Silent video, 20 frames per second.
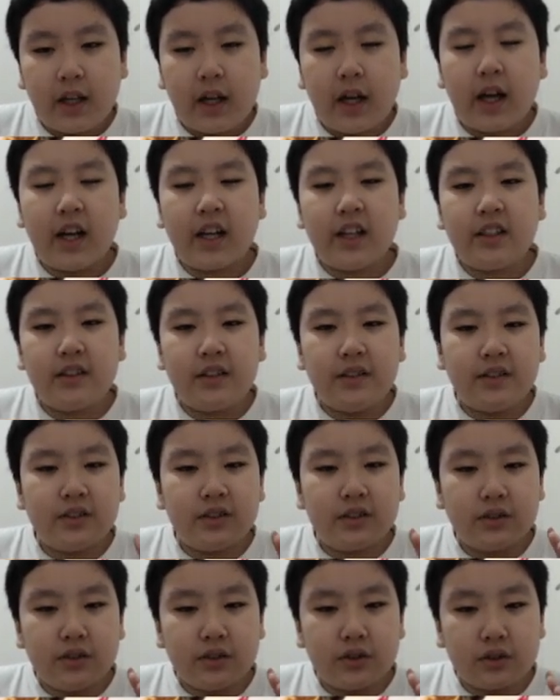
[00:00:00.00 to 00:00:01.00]
I
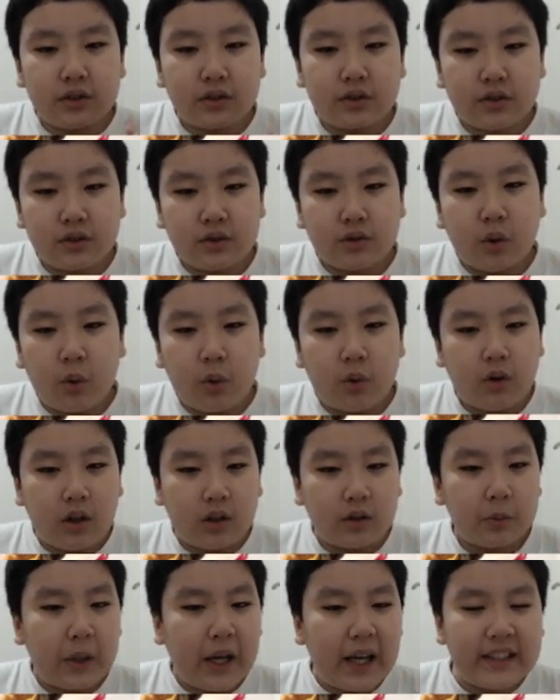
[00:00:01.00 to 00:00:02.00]

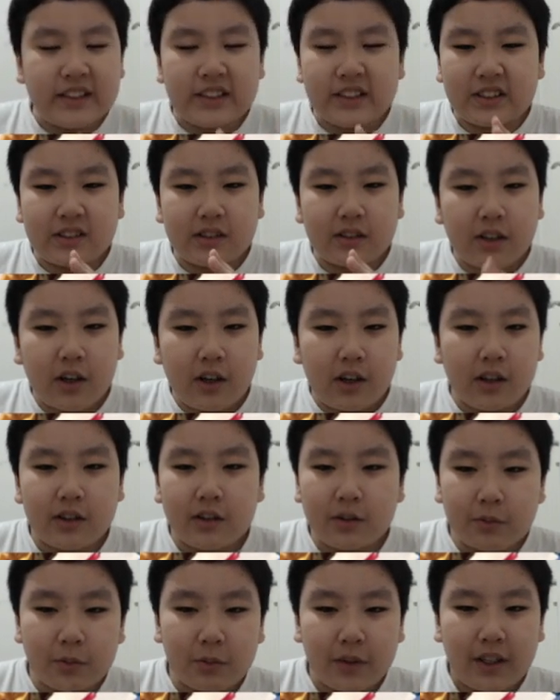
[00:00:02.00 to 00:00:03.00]
just
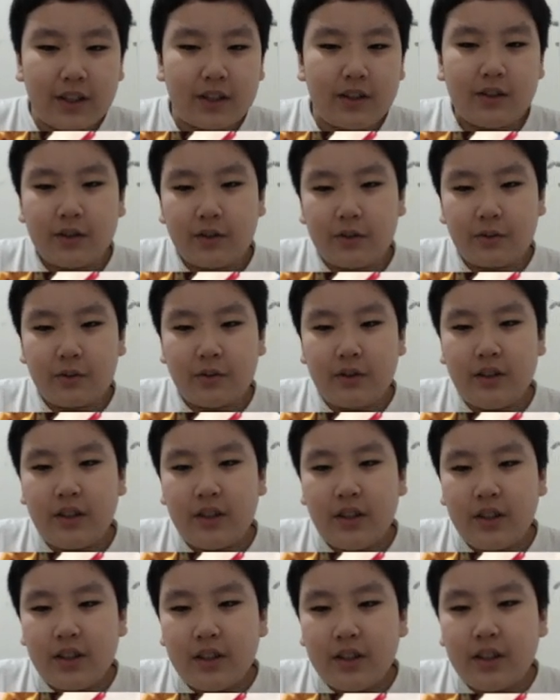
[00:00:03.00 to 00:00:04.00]
can't wait to.
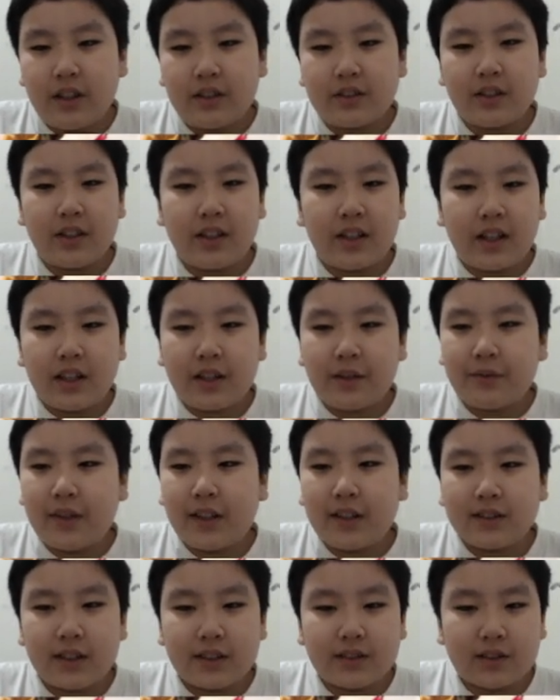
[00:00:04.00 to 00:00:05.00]
There's a lot of
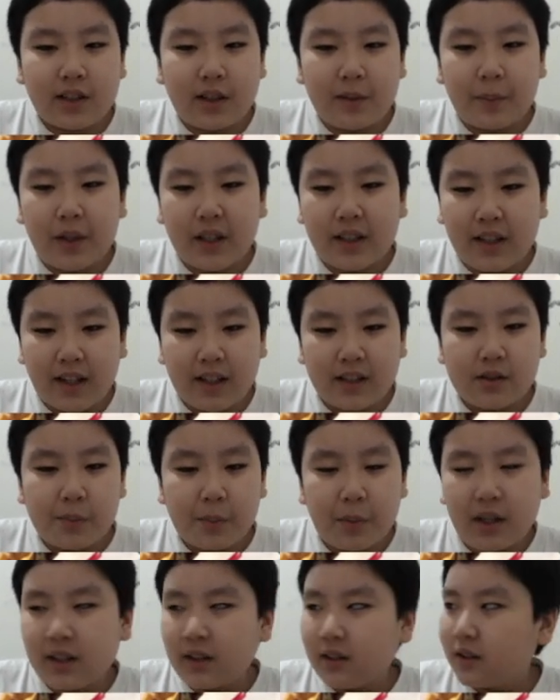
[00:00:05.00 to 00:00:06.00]
things that's coming next
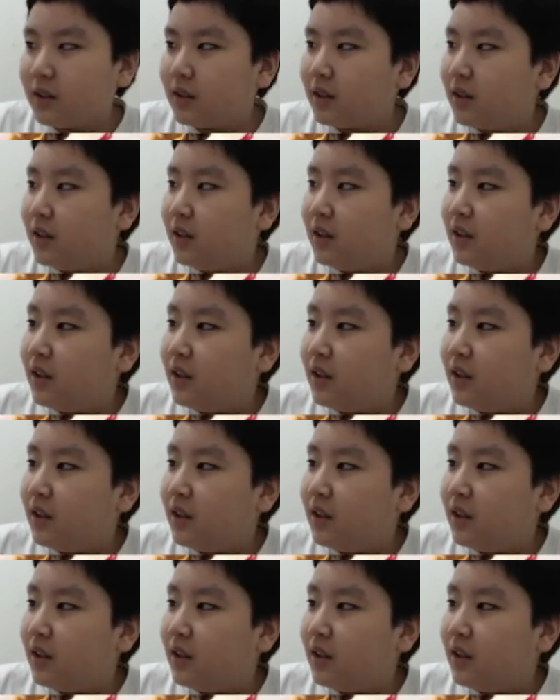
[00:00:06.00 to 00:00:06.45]
month.